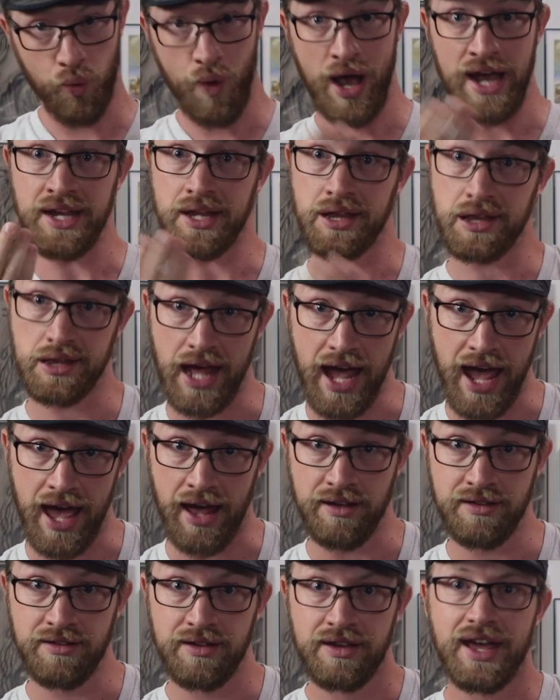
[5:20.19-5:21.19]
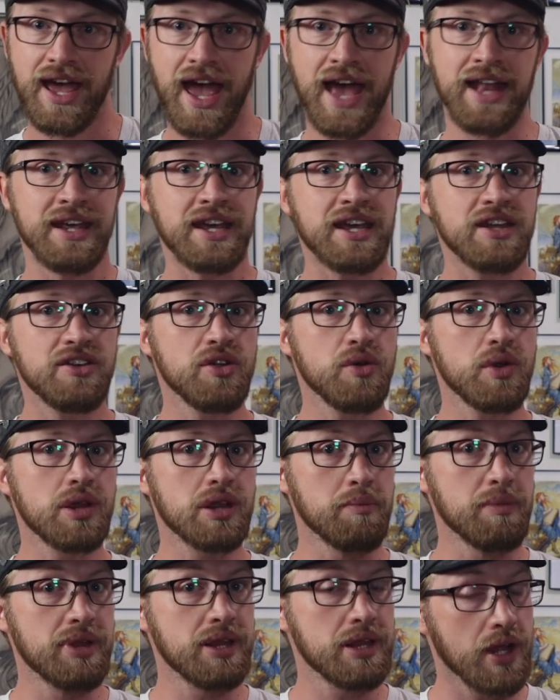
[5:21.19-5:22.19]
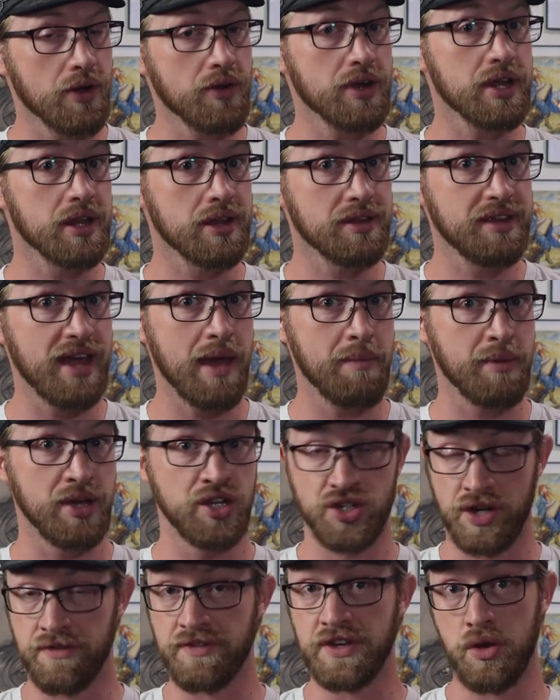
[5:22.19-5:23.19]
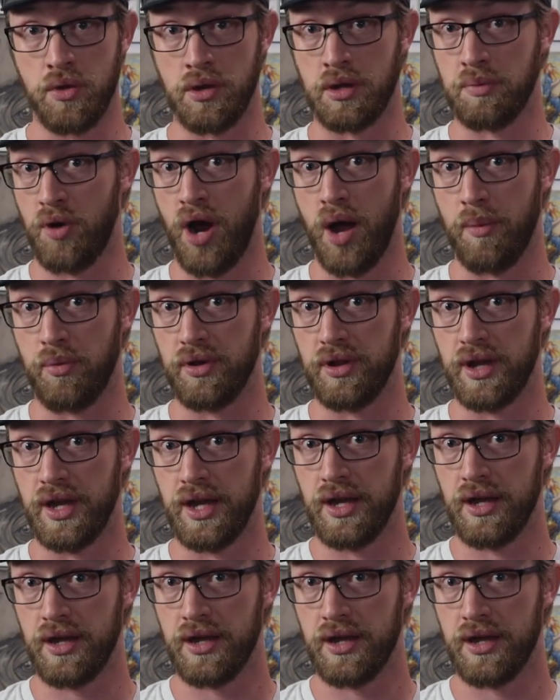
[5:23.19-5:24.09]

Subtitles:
White Sand, and it can do some serious damage if used properly.